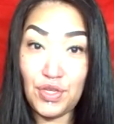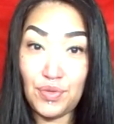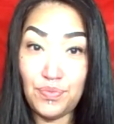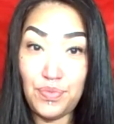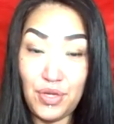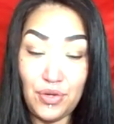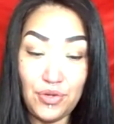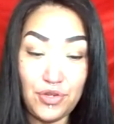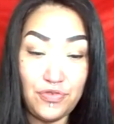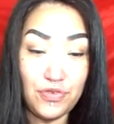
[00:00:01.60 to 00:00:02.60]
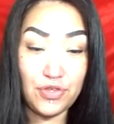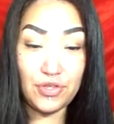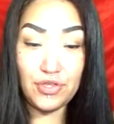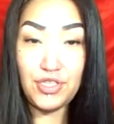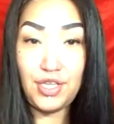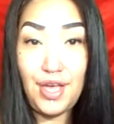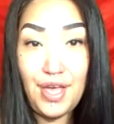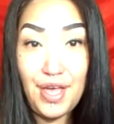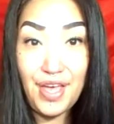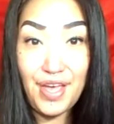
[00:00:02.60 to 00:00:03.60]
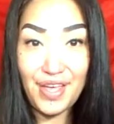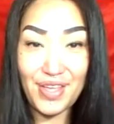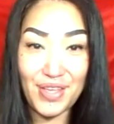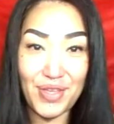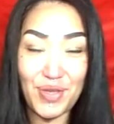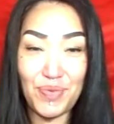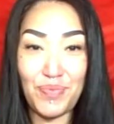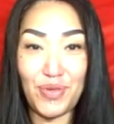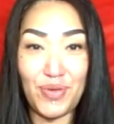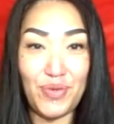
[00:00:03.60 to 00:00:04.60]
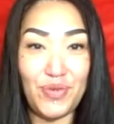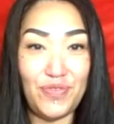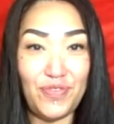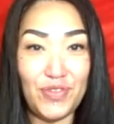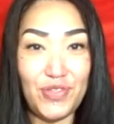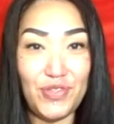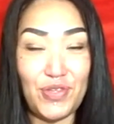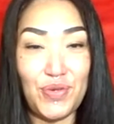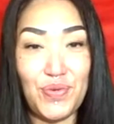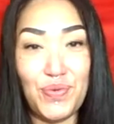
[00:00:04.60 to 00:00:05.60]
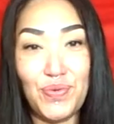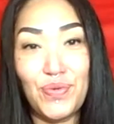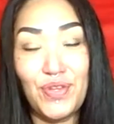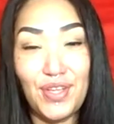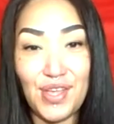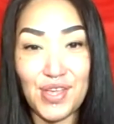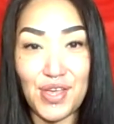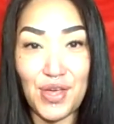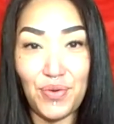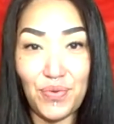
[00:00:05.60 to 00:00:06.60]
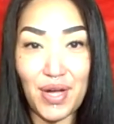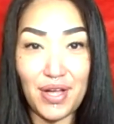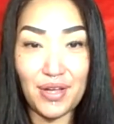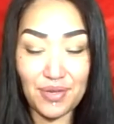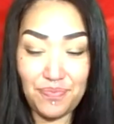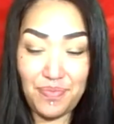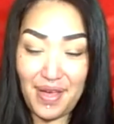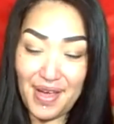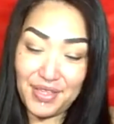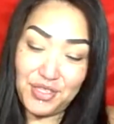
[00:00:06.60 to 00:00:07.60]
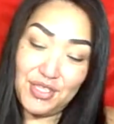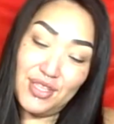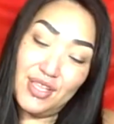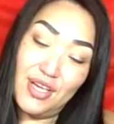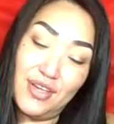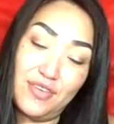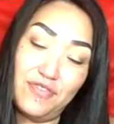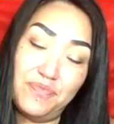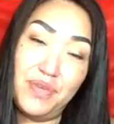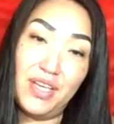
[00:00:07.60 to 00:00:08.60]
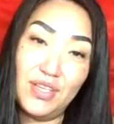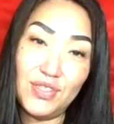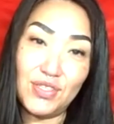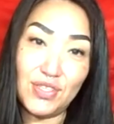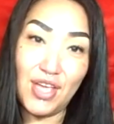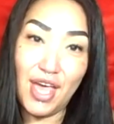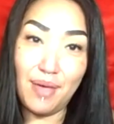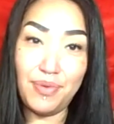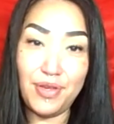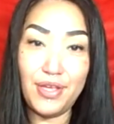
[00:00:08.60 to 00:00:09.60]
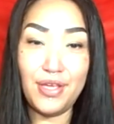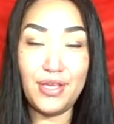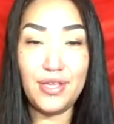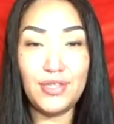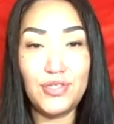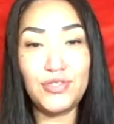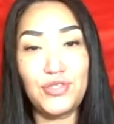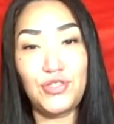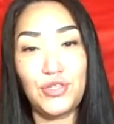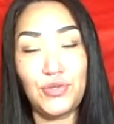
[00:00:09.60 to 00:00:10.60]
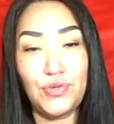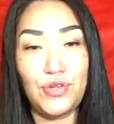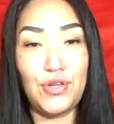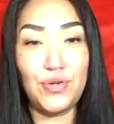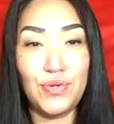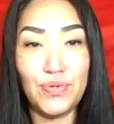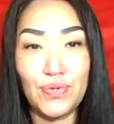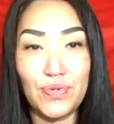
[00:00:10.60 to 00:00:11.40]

Beautiful day, beautiful soul, and welcome back to Love, Peace, and Happiness Tarot.